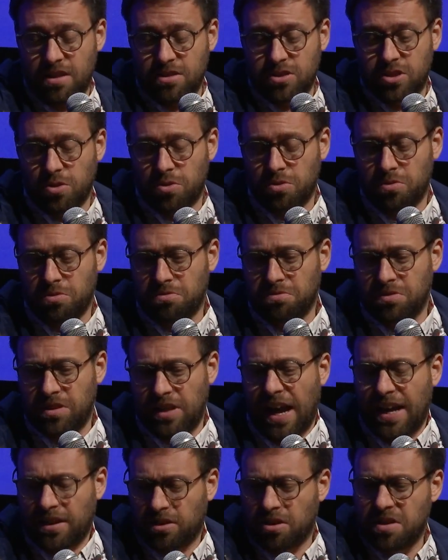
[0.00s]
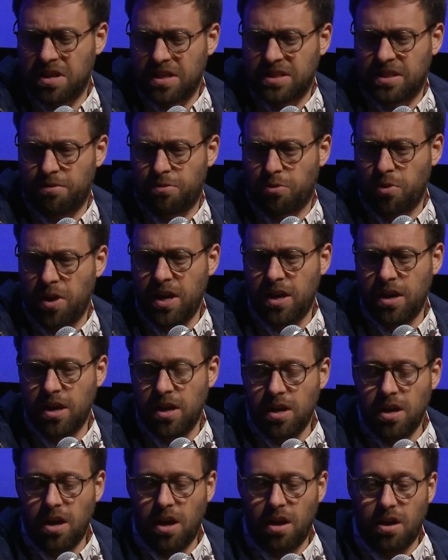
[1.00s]
so the actor, is he free?
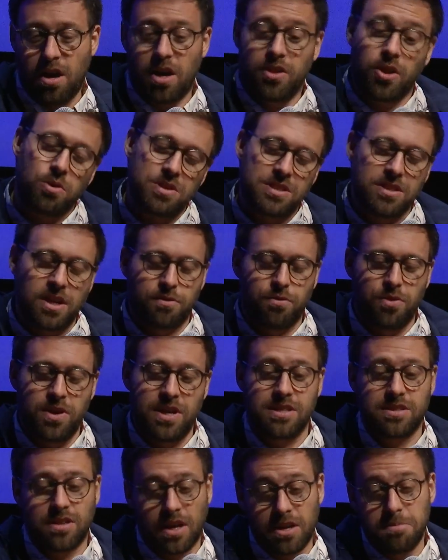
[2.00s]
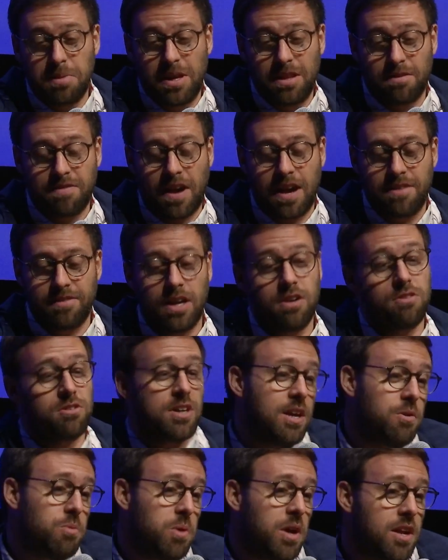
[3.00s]
Oh no, he's not free. He's gonna be in 5 days.
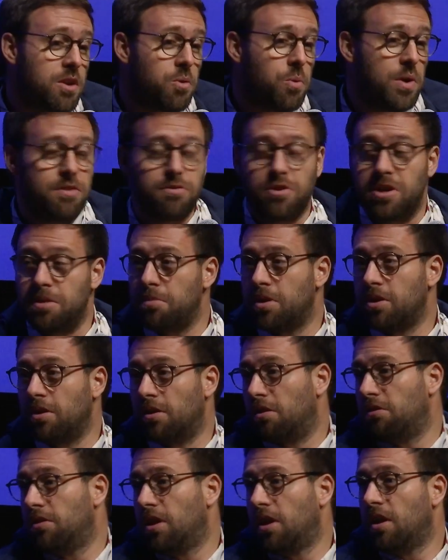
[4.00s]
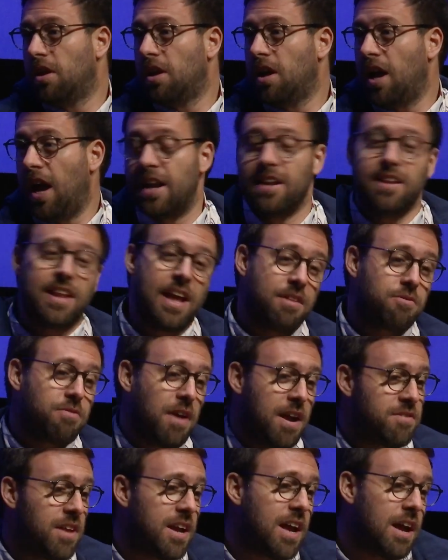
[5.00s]
Okay, we're gonna wait for him, And then
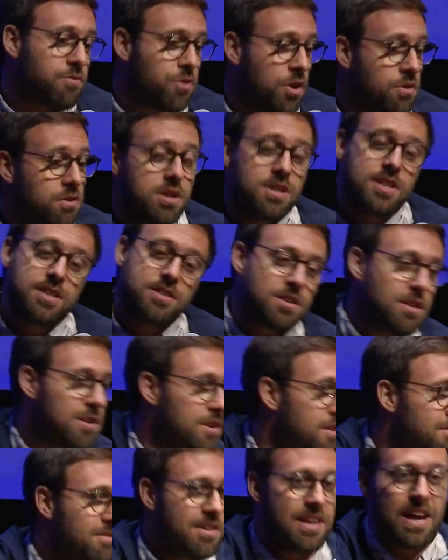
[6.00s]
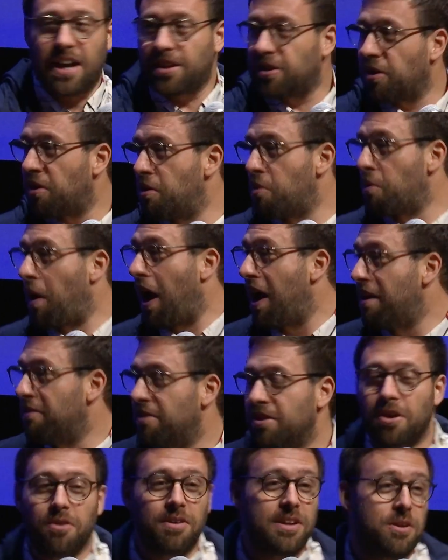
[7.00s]
5 days after, the actor arrived,
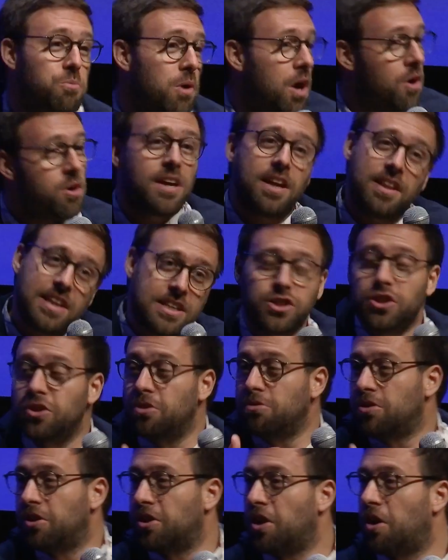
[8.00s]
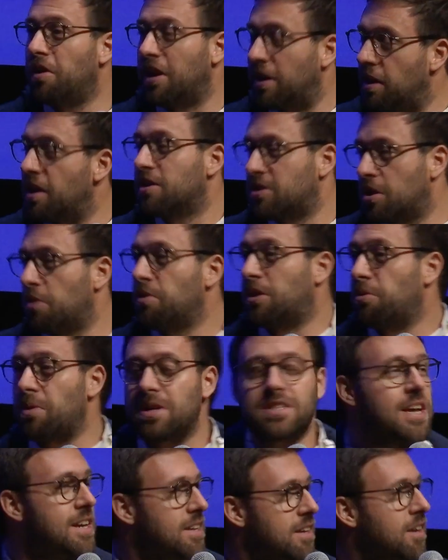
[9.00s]
and okay, let's shoot, And so it
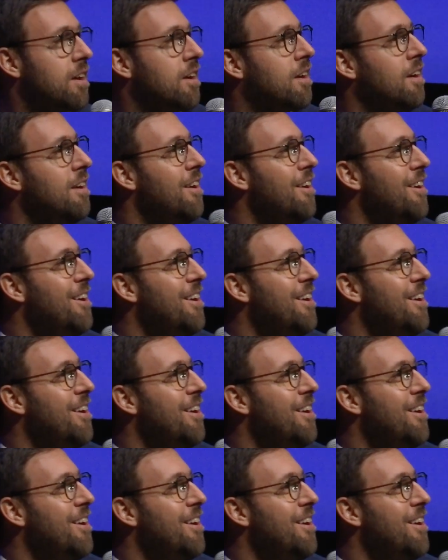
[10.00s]
was like a